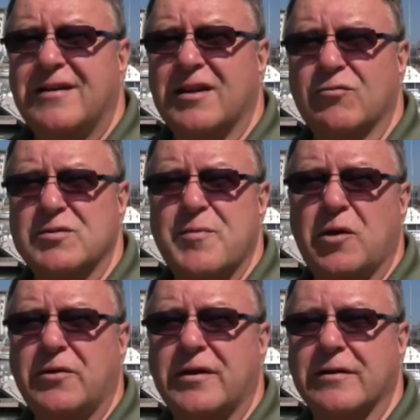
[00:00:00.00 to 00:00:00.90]
that was
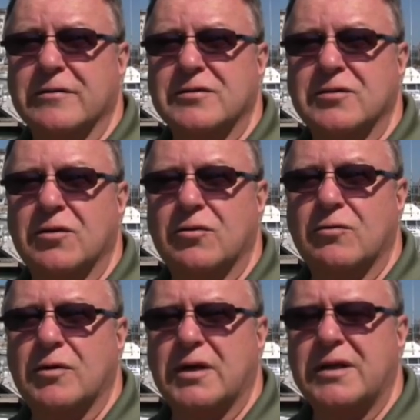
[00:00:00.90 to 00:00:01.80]
built here?
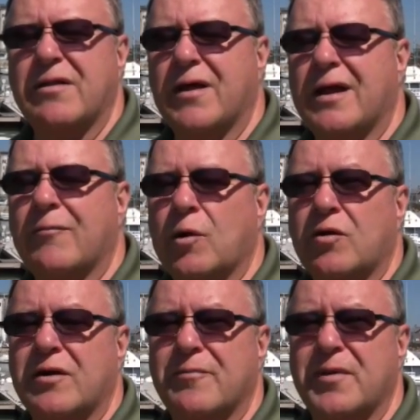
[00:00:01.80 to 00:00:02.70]
So he thought
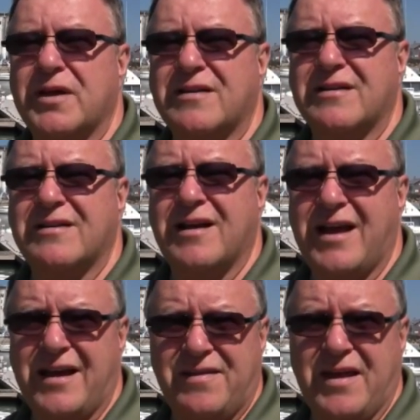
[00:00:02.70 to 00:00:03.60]
about it a bit, and I
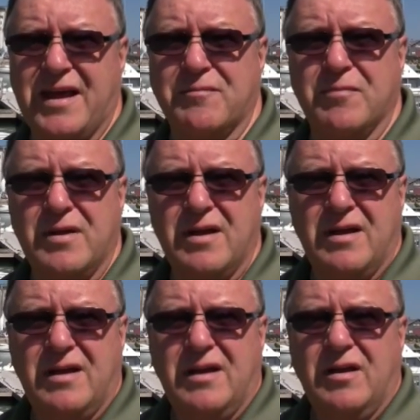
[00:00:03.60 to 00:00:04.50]
had that
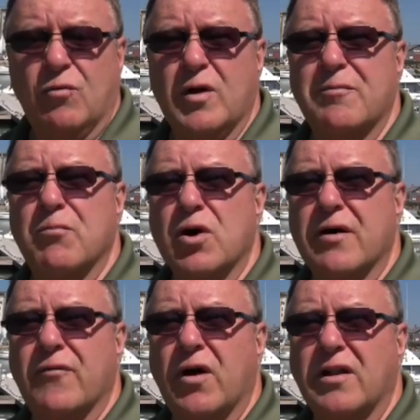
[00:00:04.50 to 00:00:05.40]
one
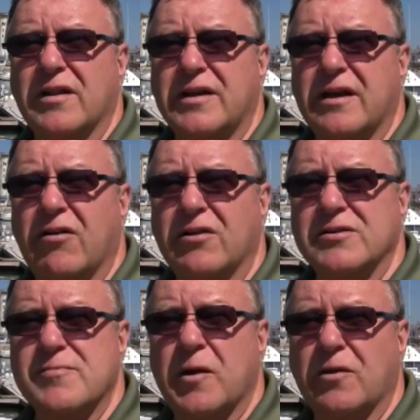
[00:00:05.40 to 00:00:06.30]
book of all the
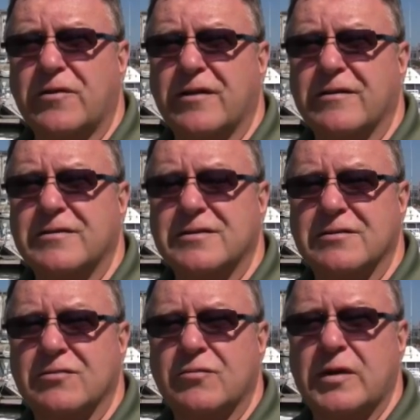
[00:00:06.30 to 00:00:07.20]
hulls built here.
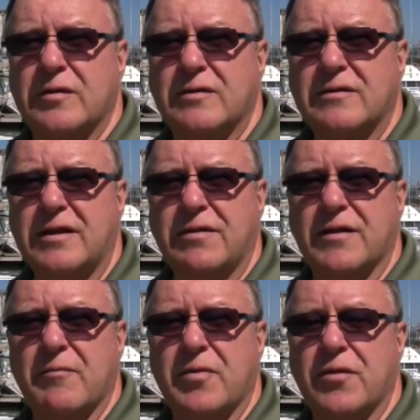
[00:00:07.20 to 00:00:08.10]
So he
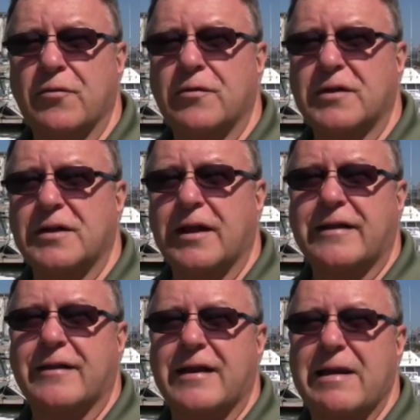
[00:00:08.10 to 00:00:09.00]
thumbed through it, and he
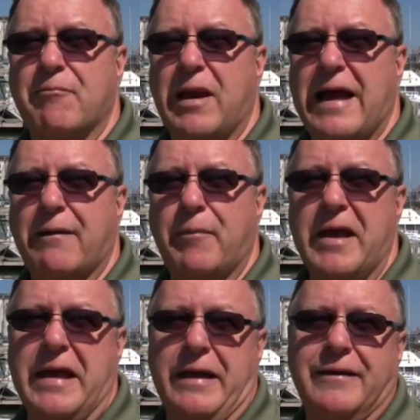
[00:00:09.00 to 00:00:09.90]
liked the name Black
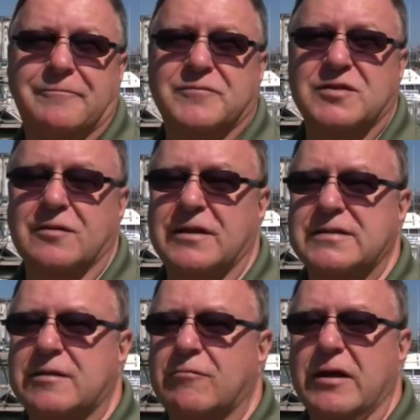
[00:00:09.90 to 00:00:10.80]
Bay. So I
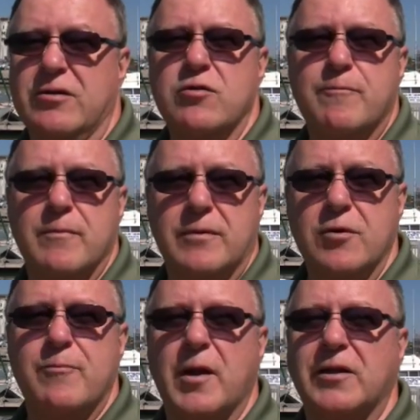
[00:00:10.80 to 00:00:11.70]
said, well,
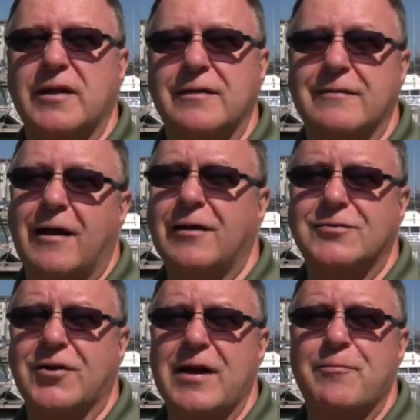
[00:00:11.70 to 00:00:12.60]
you build it, and I'll
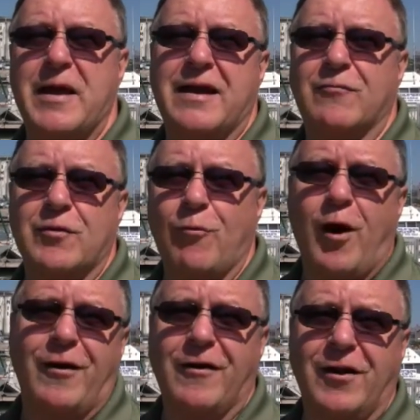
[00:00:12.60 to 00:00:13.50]
try and paint it with
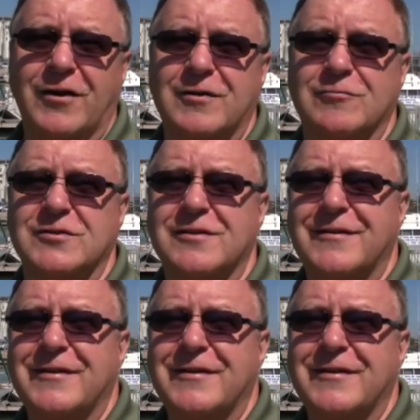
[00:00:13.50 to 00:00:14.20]
watercolor, and